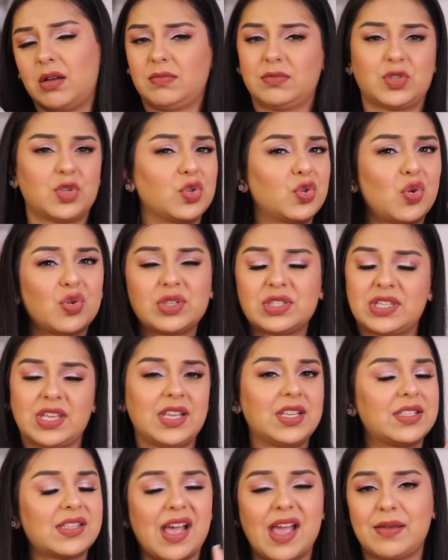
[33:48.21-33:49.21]
So those
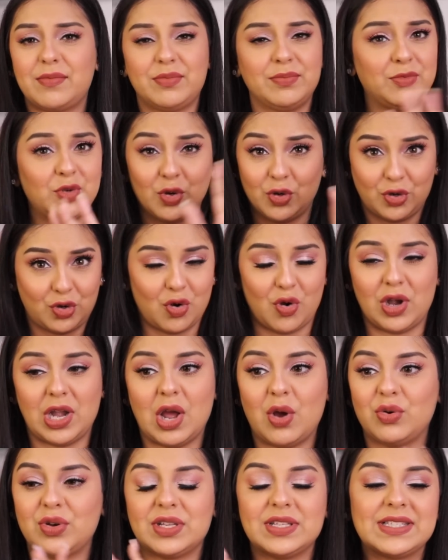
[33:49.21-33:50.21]
things I'm going to call
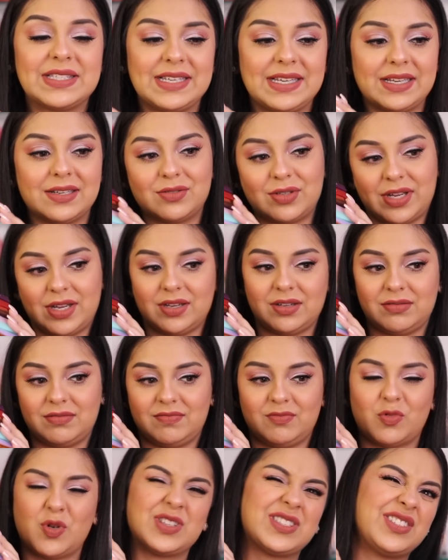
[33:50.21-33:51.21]
out and say, okay,
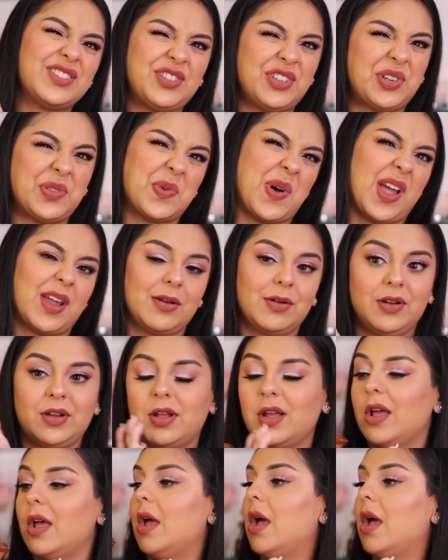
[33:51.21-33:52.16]
wasn't required.